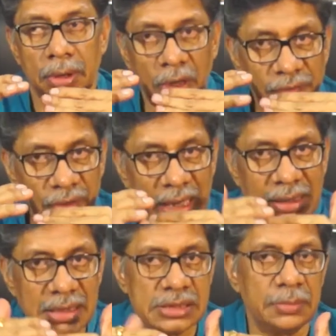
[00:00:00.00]

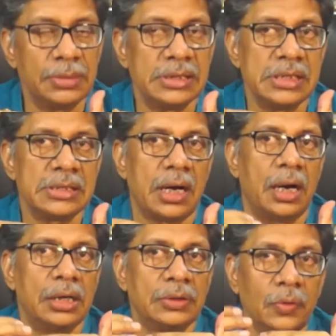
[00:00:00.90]
Ophiolite assemblages
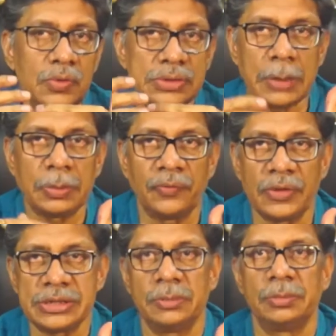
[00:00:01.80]
are those type of
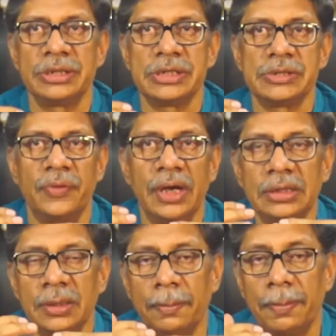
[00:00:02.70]
assemblages
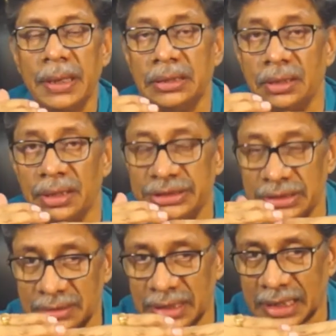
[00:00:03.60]
where the plate
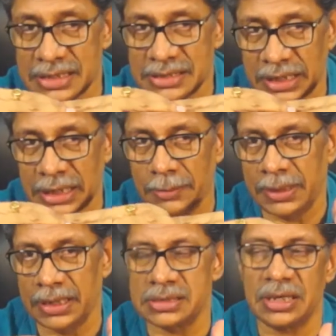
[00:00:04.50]
collision that has taken
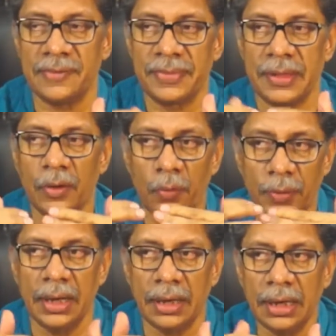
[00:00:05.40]
place,
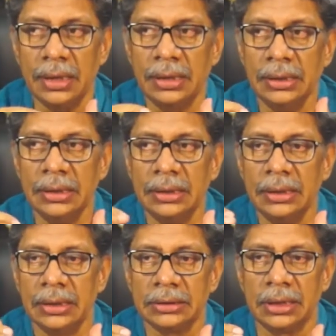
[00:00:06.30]
where
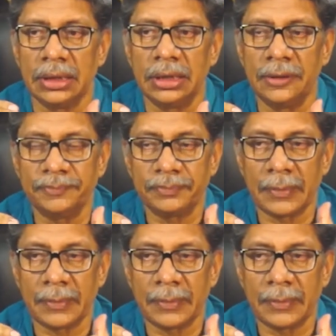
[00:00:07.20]
the